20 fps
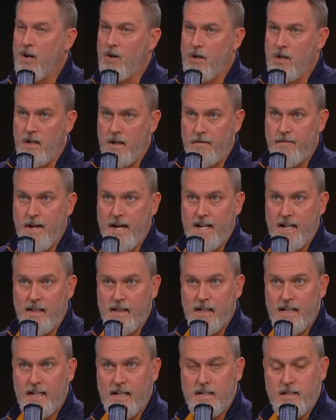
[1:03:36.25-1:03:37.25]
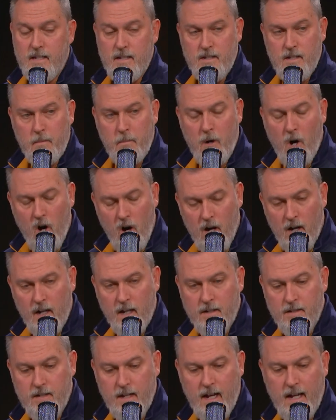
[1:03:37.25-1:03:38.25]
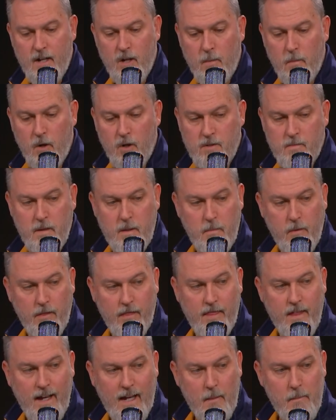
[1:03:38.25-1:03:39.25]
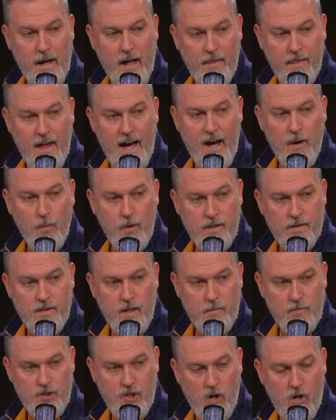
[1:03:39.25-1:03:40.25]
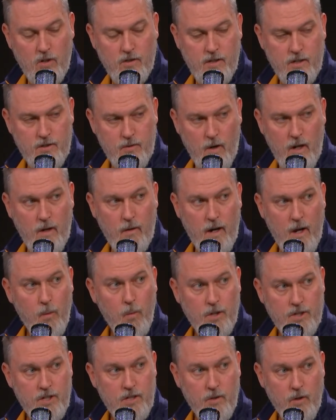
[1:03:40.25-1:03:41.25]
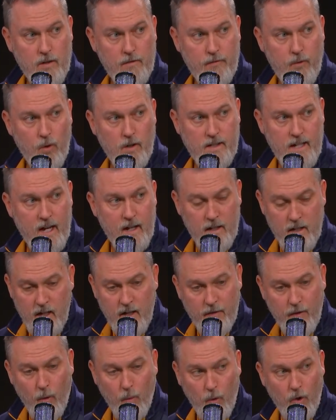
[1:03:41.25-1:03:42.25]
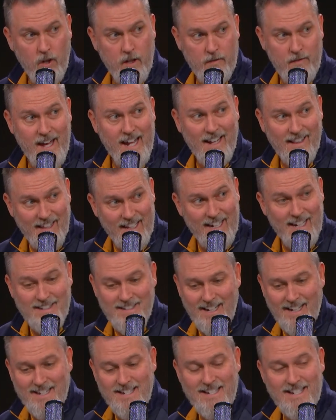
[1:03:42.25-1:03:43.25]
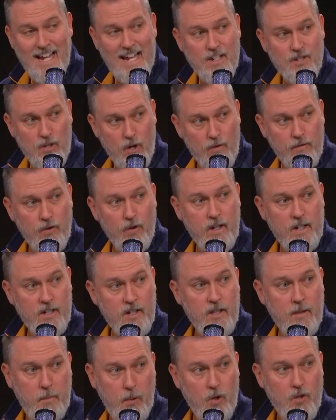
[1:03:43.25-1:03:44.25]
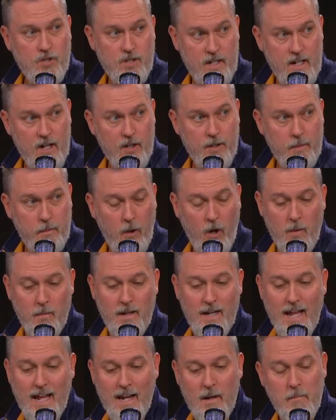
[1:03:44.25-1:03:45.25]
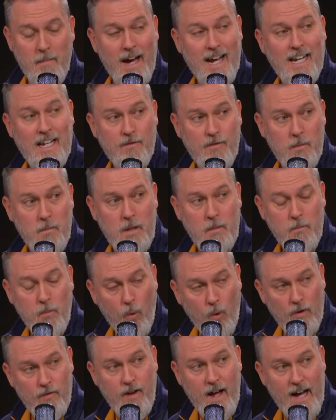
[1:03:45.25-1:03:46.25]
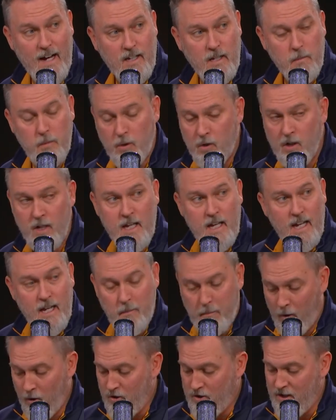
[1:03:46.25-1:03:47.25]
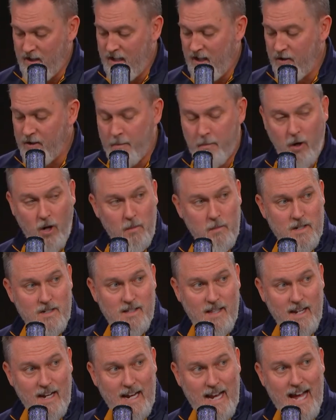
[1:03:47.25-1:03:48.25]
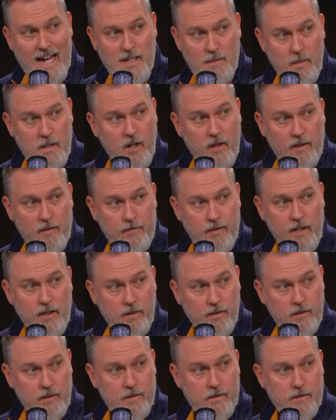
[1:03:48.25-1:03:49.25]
era of analytics is upon us, and I know most people think about that with some chart that's running around what you do on 4th down. The world of analytics extends over into the personnel department, and it might even be more valuable in personnel departments than it has been on the field.